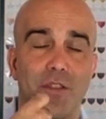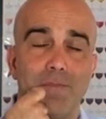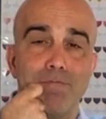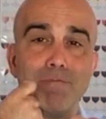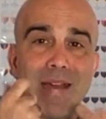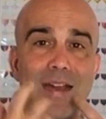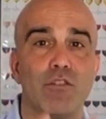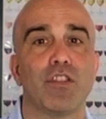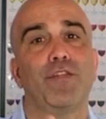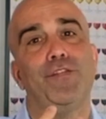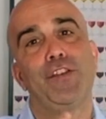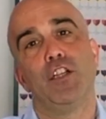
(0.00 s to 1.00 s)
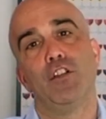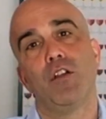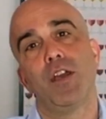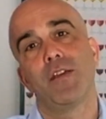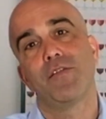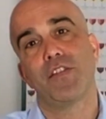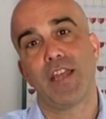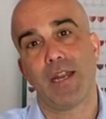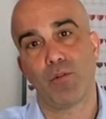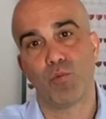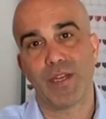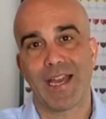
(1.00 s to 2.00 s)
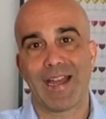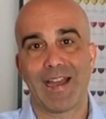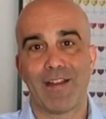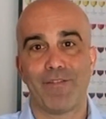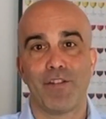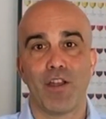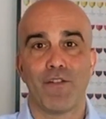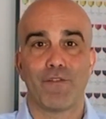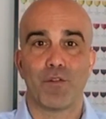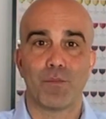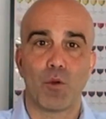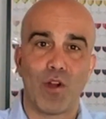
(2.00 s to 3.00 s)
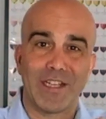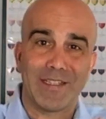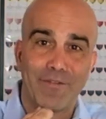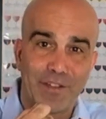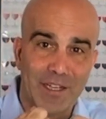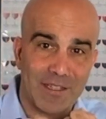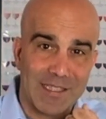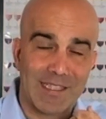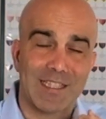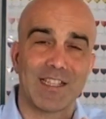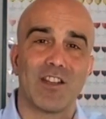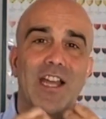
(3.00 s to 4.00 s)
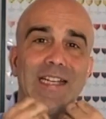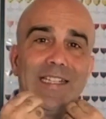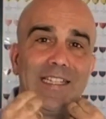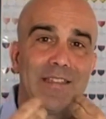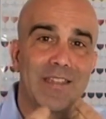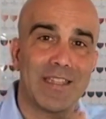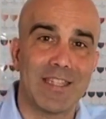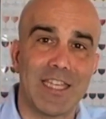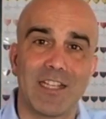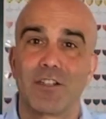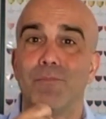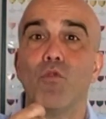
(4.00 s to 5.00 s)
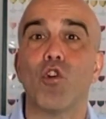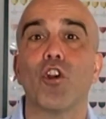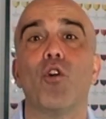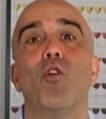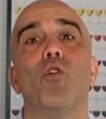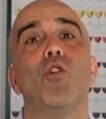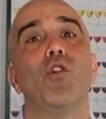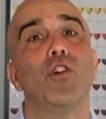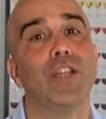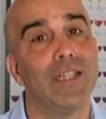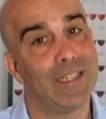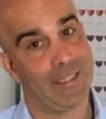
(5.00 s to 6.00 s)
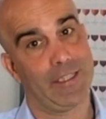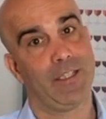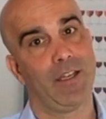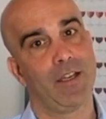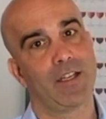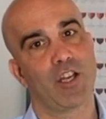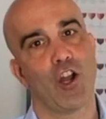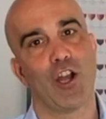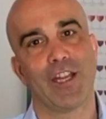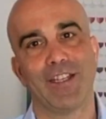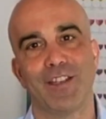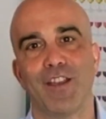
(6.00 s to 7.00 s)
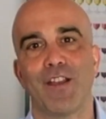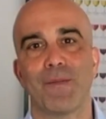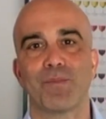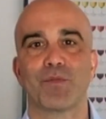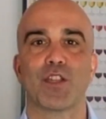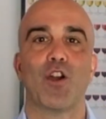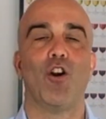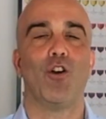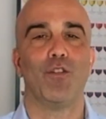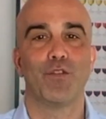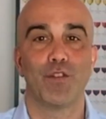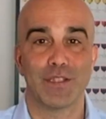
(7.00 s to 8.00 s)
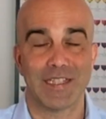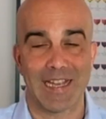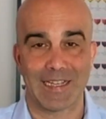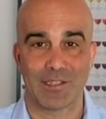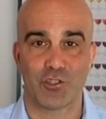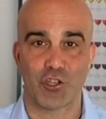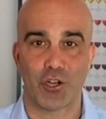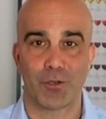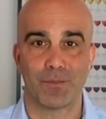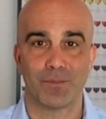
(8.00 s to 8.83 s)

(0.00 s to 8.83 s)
mouthfeel that we have from the wine, giving it a slightly thicker, more oily kind of texture.